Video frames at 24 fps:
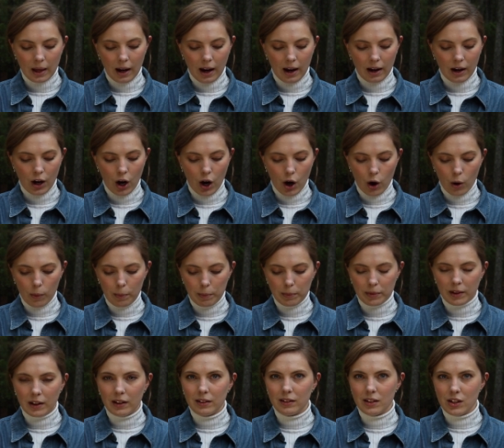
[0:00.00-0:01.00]
I hope
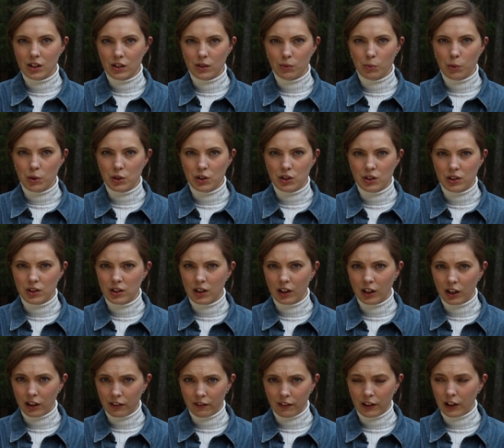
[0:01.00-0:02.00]
that this was
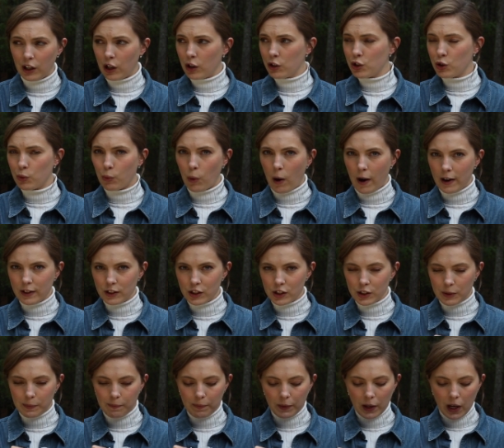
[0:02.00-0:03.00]
a good video to
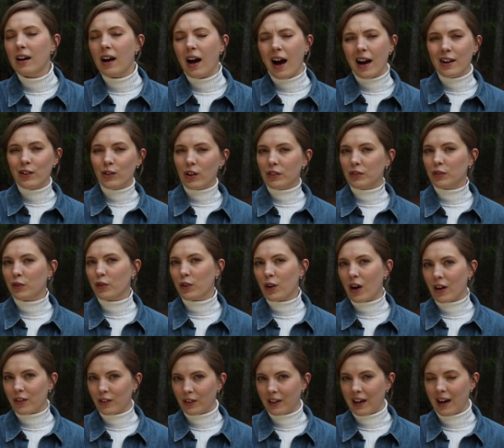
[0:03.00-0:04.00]
watch. I do have a few
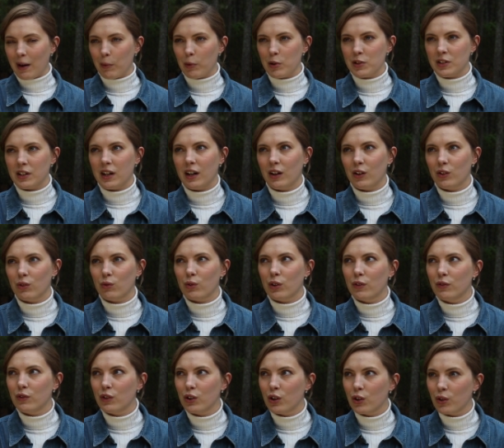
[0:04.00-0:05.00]
other cameras that I could
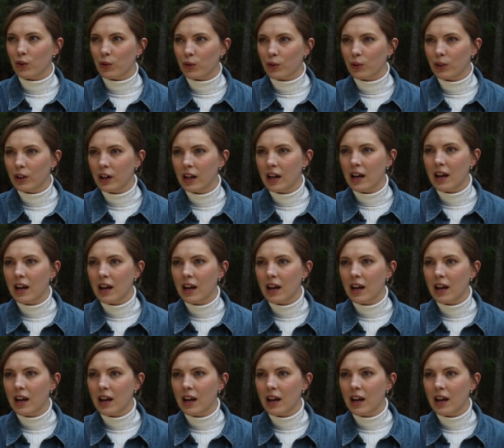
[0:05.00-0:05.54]
review.